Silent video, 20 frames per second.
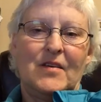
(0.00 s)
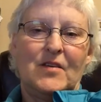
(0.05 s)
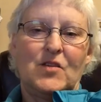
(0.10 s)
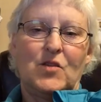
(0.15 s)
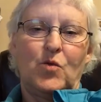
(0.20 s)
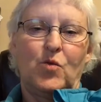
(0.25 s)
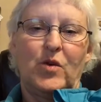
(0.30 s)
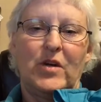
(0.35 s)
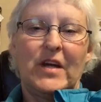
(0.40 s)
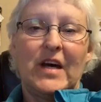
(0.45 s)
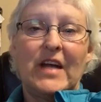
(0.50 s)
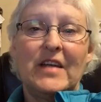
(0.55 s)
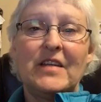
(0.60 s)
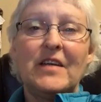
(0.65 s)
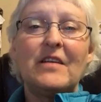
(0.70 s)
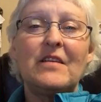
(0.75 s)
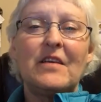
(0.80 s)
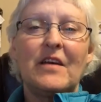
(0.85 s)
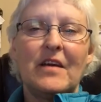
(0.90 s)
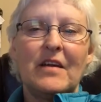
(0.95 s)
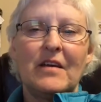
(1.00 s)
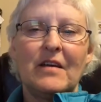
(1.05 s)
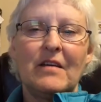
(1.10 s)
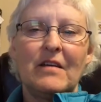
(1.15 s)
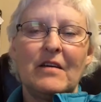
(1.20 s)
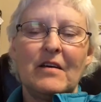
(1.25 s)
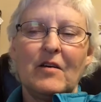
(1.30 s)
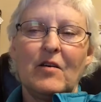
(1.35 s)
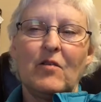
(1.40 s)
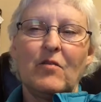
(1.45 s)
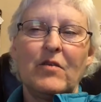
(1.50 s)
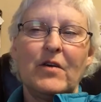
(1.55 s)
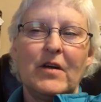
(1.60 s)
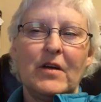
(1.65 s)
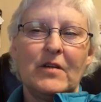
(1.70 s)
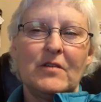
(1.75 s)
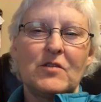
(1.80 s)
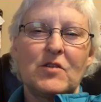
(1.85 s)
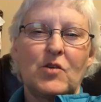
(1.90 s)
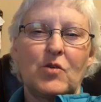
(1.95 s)
So when I did get into
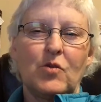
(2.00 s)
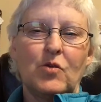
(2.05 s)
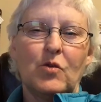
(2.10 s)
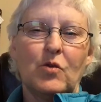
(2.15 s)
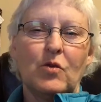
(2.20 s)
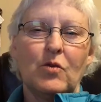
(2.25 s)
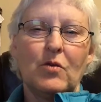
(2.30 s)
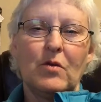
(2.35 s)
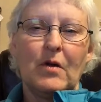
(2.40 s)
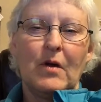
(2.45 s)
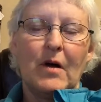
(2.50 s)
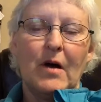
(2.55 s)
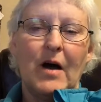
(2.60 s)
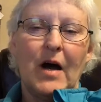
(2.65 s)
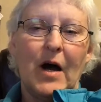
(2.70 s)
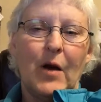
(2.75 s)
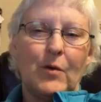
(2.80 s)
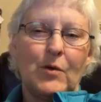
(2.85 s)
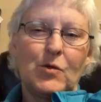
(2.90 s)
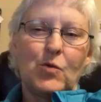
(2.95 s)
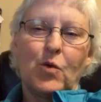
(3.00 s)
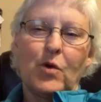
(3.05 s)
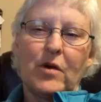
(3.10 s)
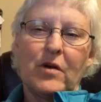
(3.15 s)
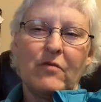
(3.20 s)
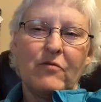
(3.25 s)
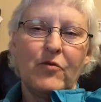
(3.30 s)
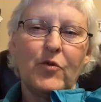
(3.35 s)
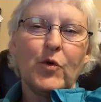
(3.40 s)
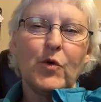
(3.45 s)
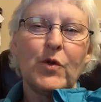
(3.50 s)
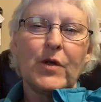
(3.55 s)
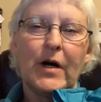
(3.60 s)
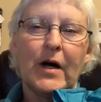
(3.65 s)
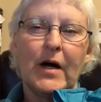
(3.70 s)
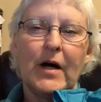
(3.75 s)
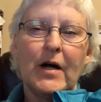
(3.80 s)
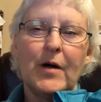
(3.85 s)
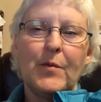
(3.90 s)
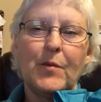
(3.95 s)
LVN school, I was working
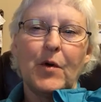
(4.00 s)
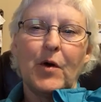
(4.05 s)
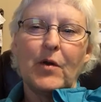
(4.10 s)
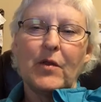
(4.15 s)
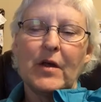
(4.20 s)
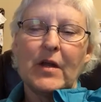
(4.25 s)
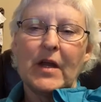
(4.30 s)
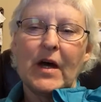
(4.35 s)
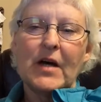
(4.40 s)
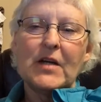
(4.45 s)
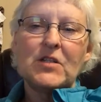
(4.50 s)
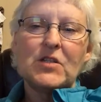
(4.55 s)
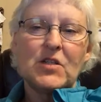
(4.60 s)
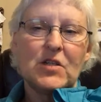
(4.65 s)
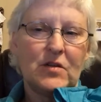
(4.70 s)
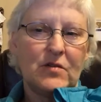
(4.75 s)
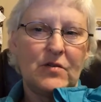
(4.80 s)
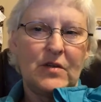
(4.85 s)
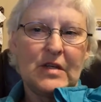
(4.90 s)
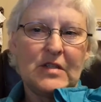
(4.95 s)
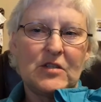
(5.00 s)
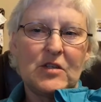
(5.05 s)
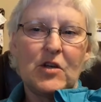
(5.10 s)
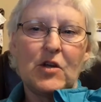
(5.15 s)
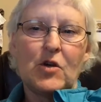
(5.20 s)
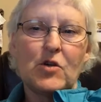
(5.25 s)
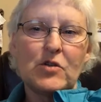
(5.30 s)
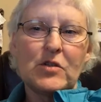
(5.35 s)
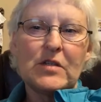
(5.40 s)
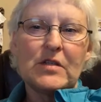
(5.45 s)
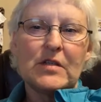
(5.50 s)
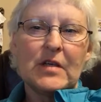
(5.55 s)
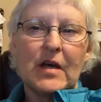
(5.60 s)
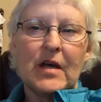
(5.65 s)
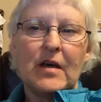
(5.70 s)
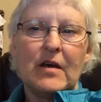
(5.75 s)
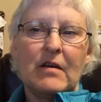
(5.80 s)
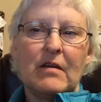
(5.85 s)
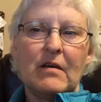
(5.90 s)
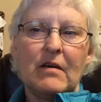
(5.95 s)
full-time on the night shift as a nurse's
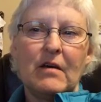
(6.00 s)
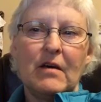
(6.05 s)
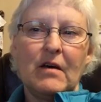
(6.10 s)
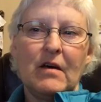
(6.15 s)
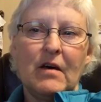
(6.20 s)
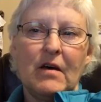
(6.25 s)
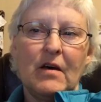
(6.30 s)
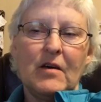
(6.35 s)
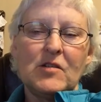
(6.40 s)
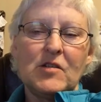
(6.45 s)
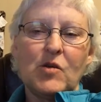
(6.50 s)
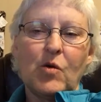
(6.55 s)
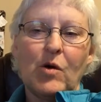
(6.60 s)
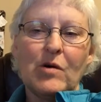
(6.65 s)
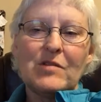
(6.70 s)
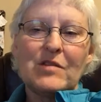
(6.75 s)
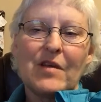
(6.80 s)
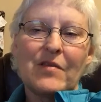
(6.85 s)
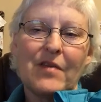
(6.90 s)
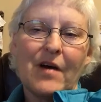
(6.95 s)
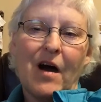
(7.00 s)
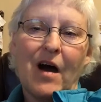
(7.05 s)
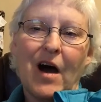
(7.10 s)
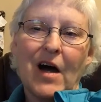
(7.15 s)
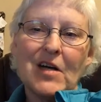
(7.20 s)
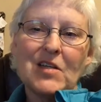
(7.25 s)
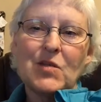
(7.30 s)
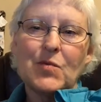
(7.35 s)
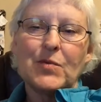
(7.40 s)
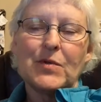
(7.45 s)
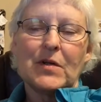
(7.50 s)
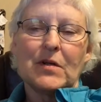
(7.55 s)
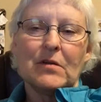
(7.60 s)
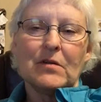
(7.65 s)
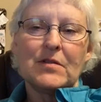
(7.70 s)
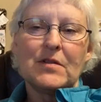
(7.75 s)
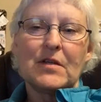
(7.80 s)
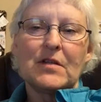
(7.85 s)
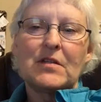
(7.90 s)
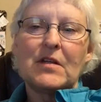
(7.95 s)
aide. So I was at the
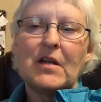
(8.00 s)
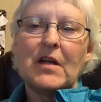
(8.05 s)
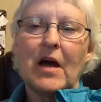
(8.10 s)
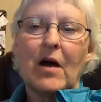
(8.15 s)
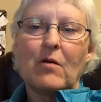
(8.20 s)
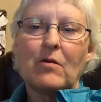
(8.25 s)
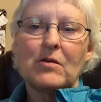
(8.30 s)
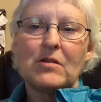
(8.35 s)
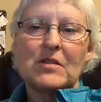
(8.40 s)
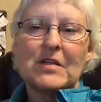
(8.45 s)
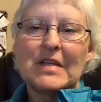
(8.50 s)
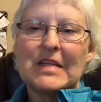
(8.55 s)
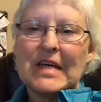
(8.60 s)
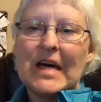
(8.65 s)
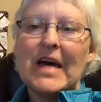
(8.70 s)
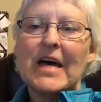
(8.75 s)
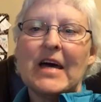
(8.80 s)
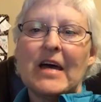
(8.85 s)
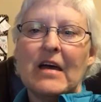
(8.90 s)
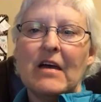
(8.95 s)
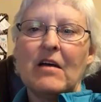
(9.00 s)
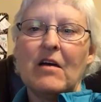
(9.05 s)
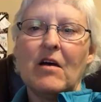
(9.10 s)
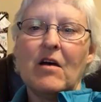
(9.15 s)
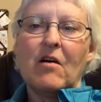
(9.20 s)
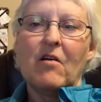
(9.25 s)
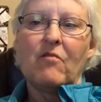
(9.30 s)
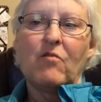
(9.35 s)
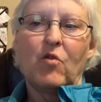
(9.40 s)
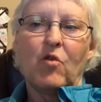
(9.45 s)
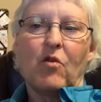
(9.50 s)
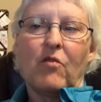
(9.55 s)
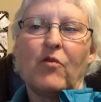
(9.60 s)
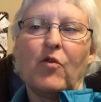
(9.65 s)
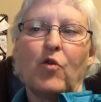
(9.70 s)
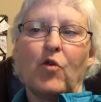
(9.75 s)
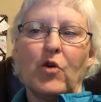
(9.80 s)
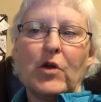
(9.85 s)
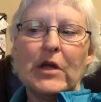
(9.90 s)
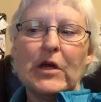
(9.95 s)
hospital 16 hours a day for a
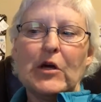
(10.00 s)
full